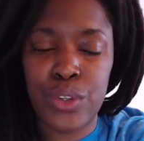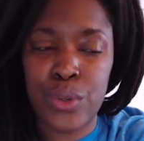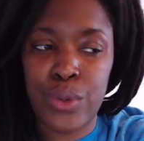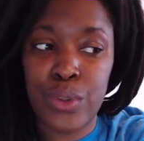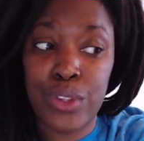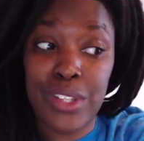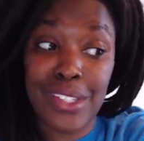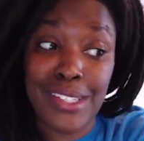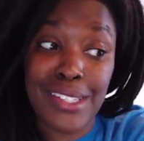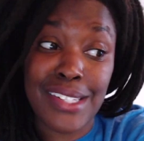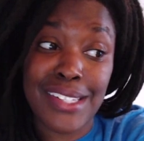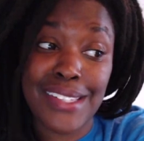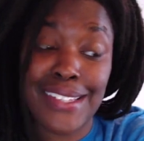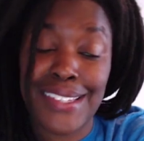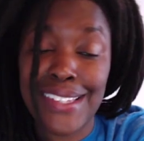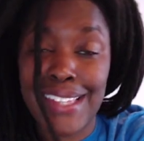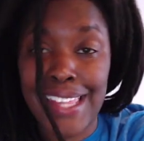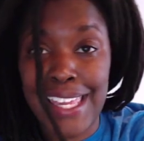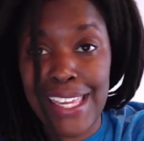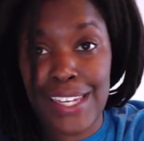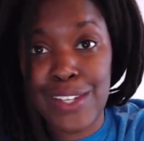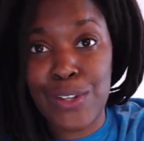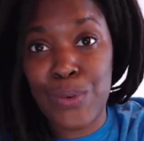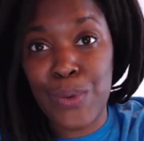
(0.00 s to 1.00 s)
this is
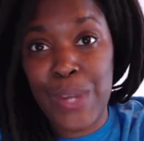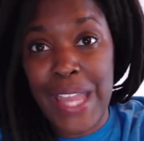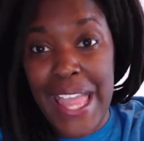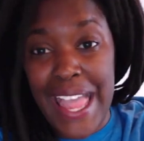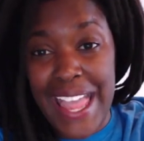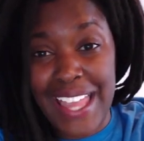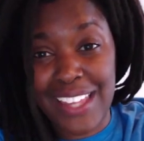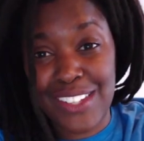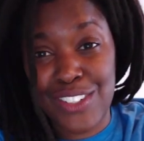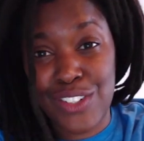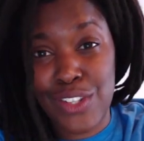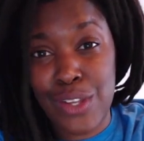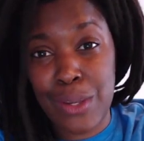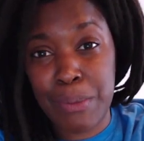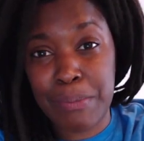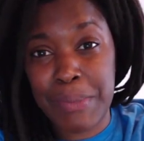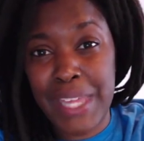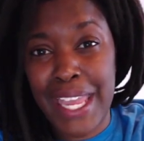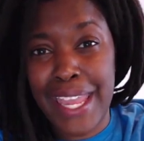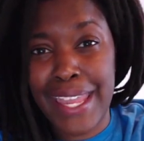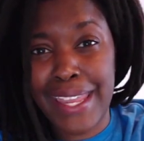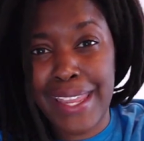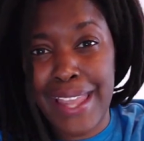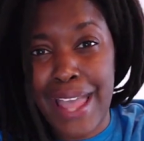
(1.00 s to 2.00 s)
Lady Reacts, so
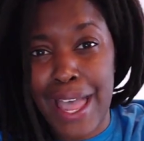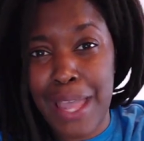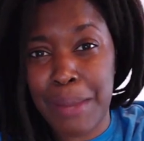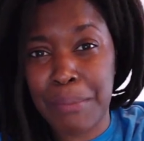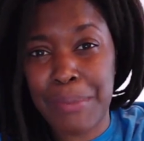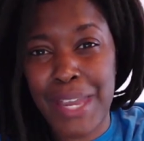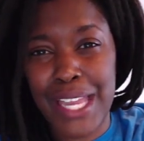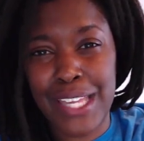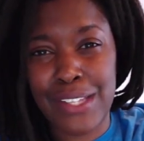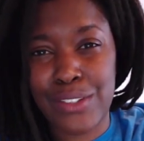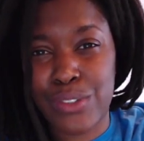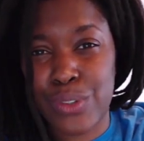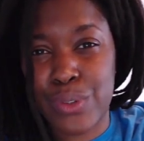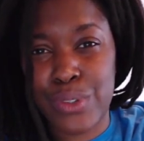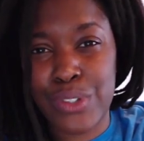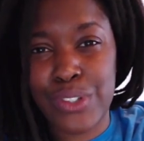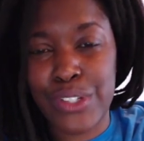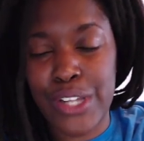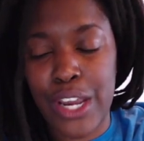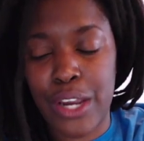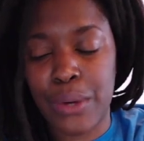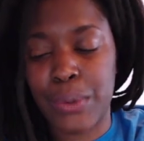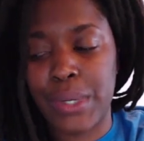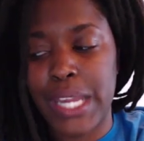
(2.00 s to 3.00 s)
I might as well
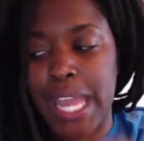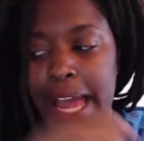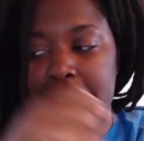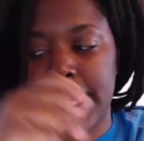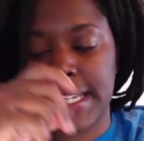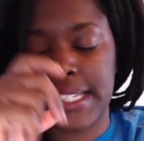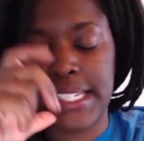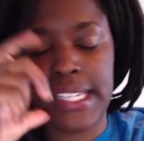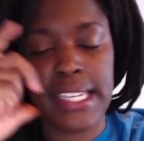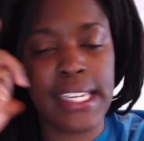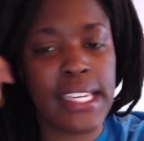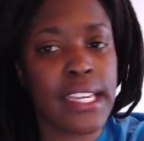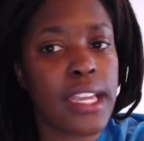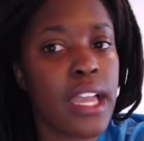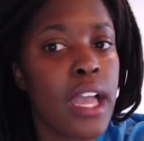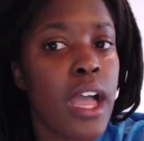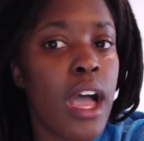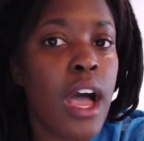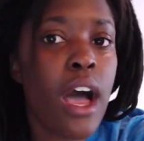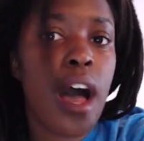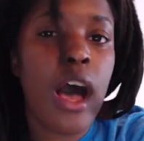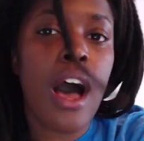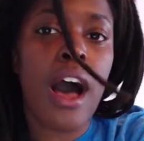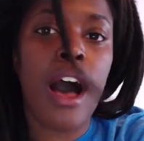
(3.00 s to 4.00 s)
start reacting.
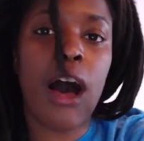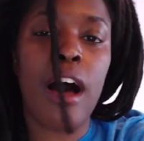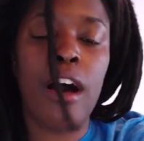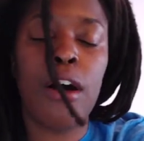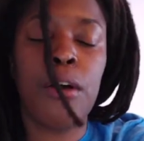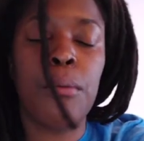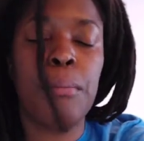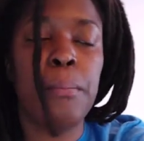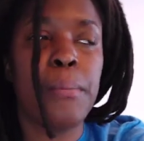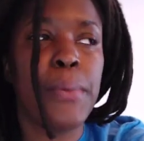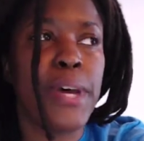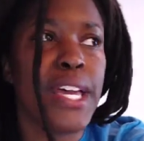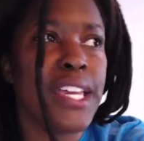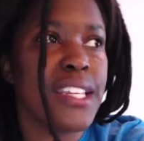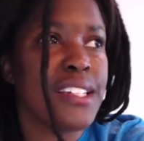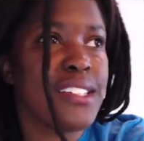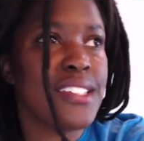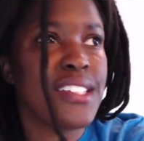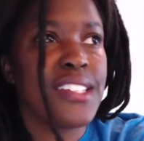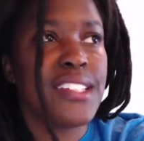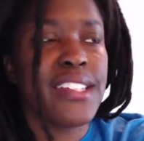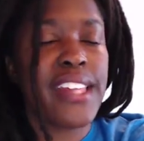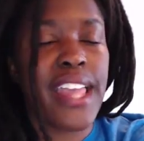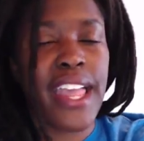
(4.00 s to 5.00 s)
But
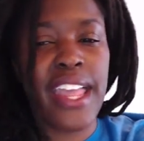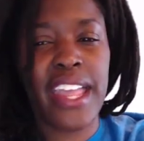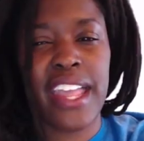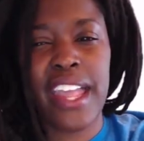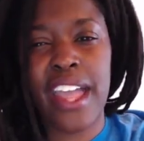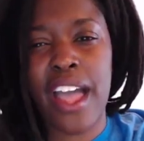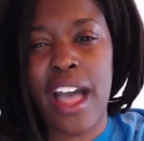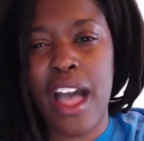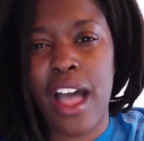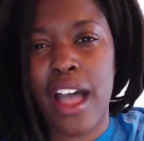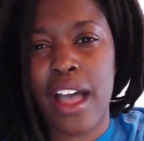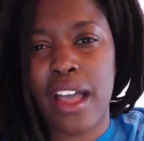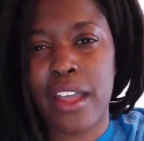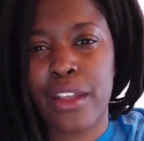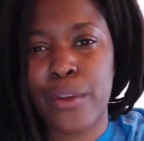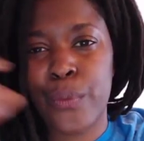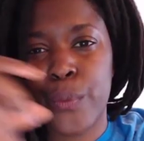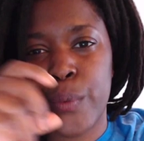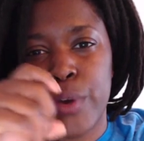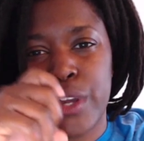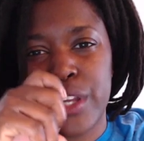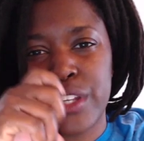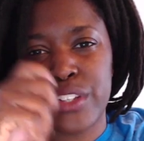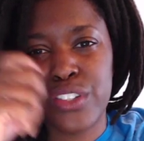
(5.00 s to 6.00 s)
today, I
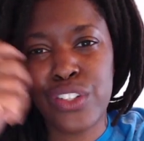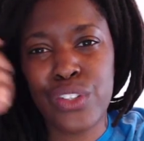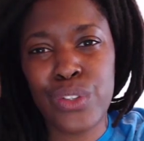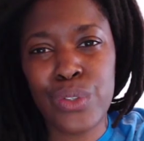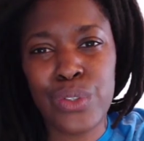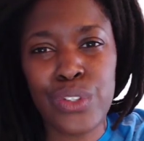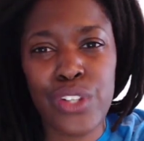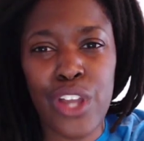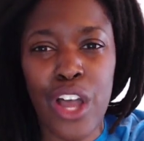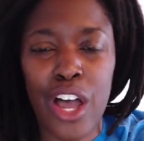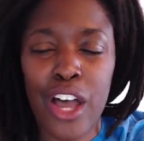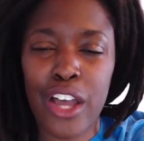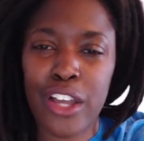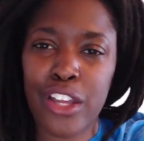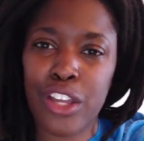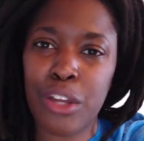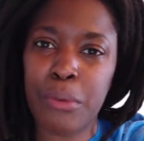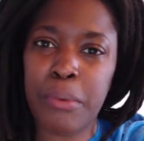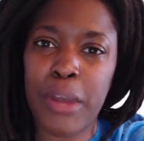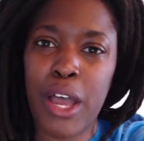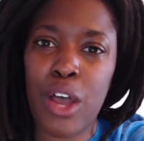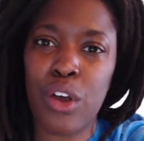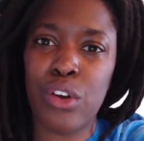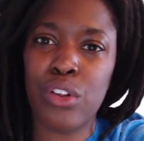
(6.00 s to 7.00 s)
want to talk
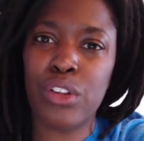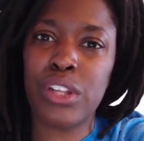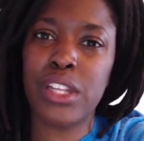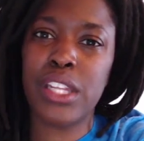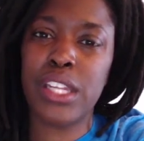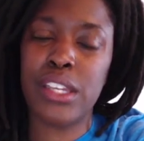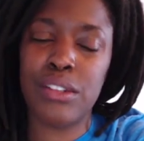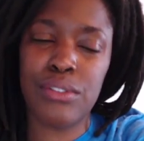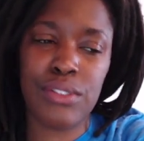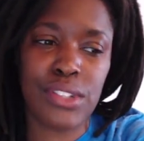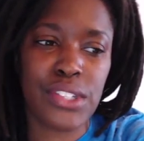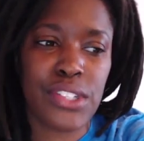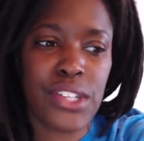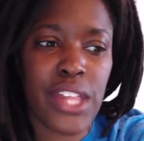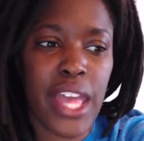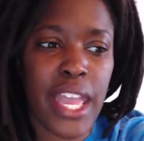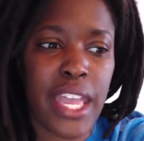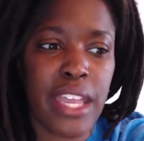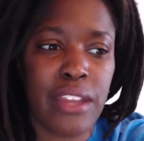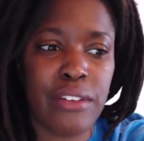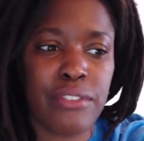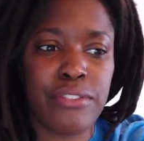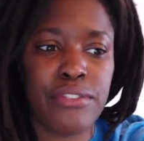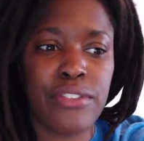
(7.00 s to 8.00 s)
about Liv's
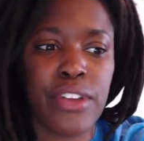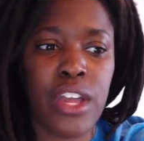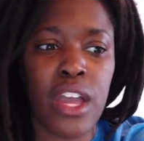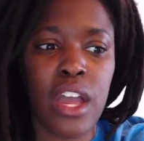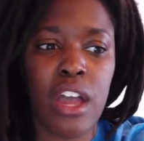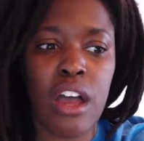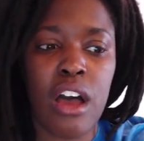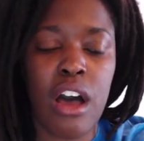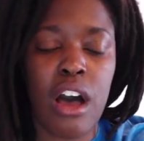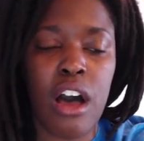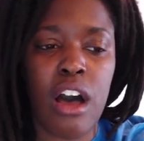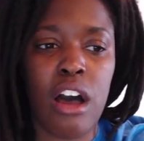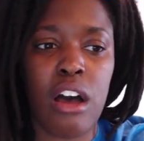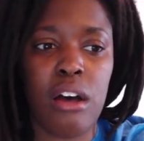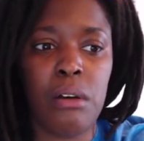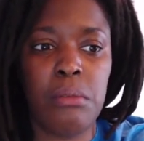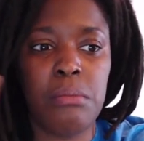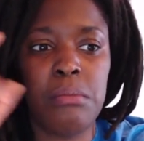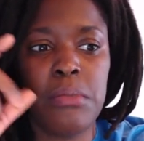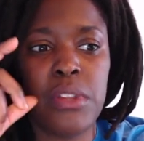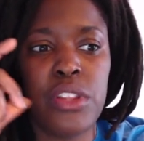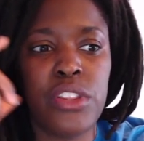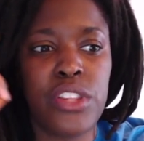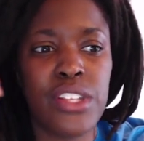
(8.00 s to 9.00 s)
life.
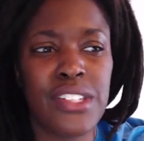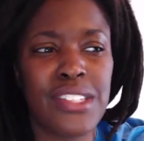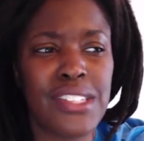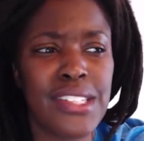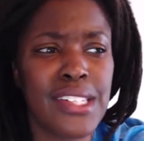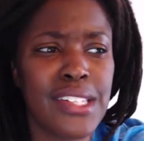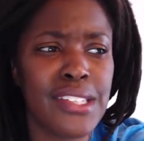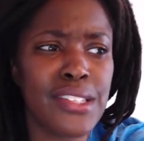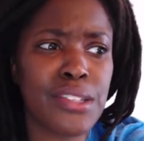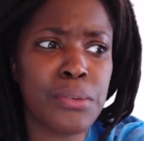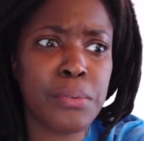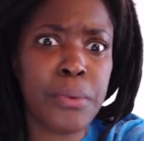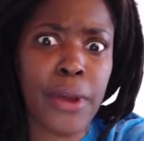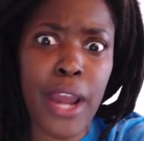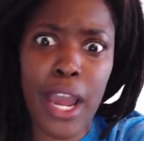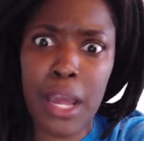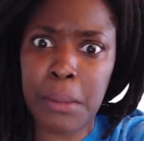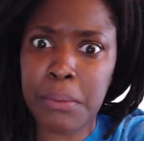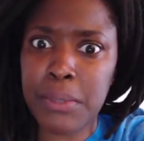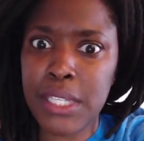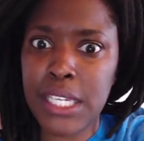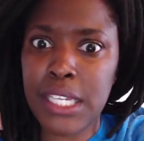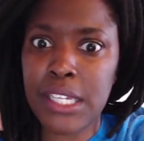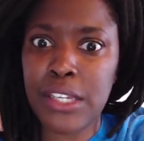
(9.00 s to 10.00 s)
This is
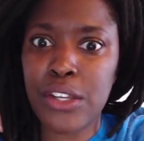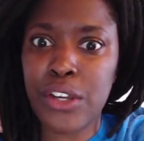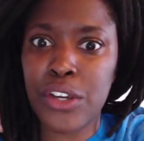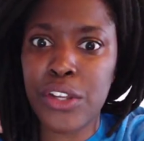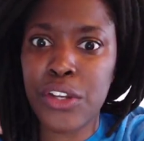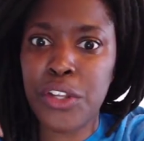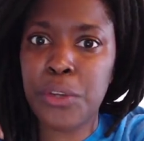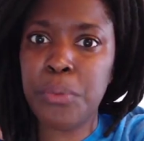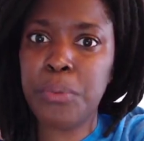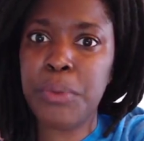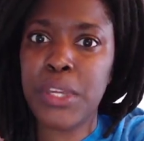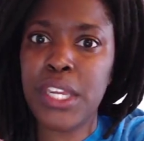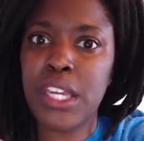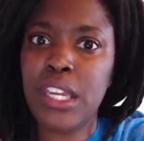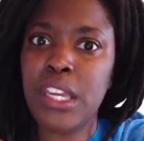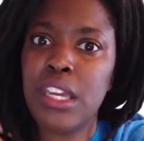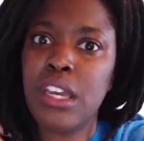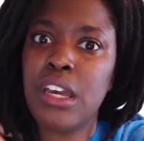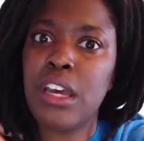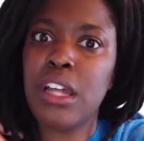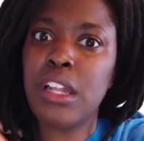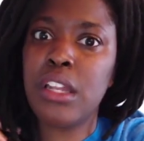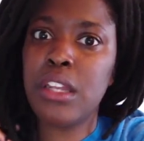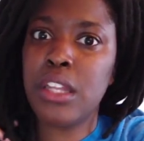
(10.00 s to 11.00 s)
probably going to
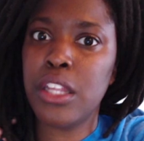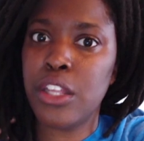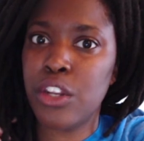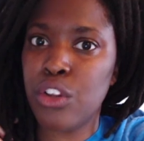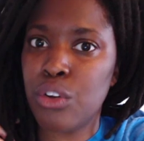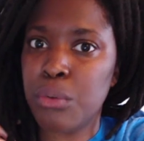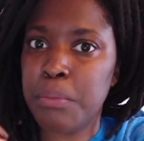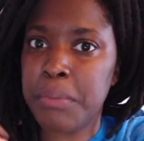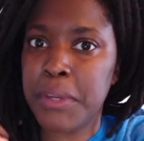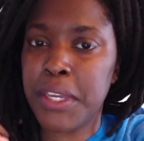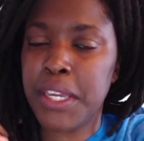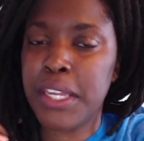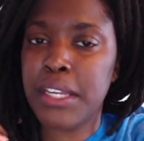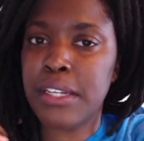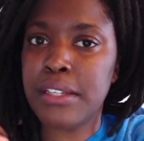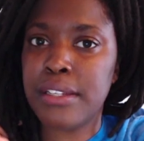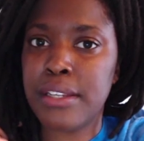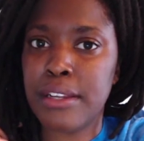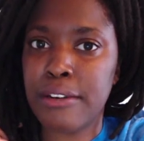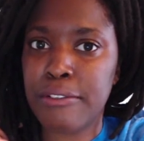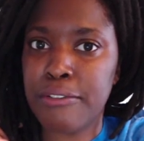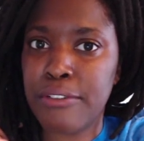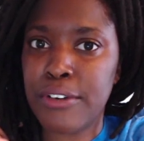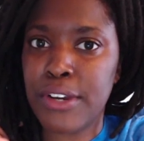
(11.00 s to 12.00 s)
be a little bit
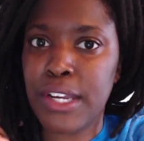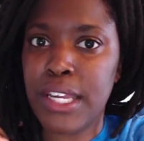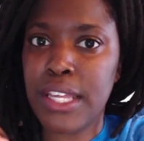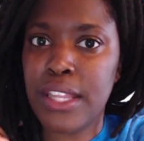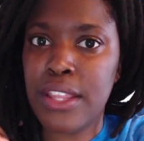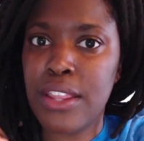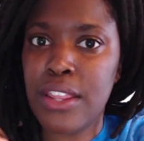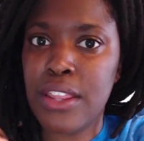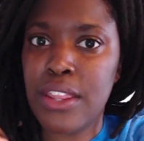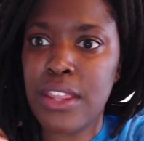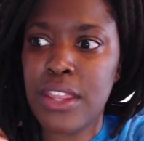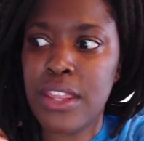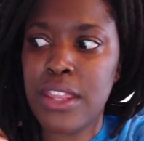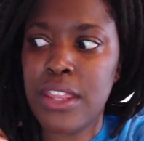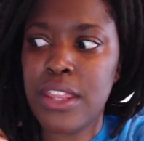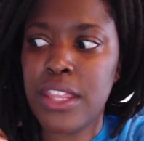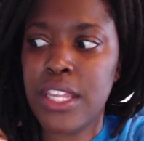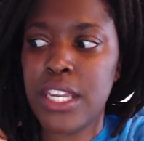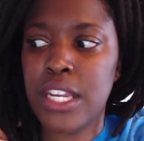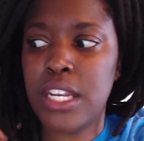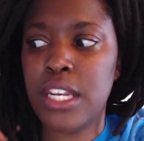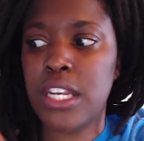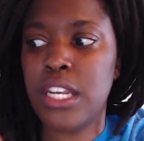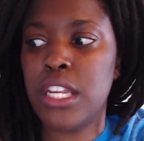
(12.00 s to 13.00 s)
different
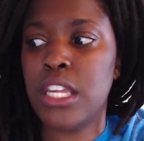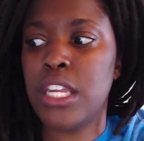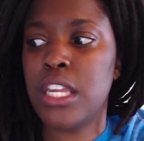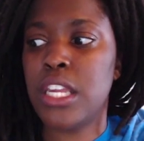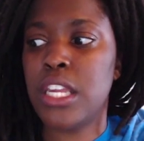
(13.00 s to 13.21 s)
than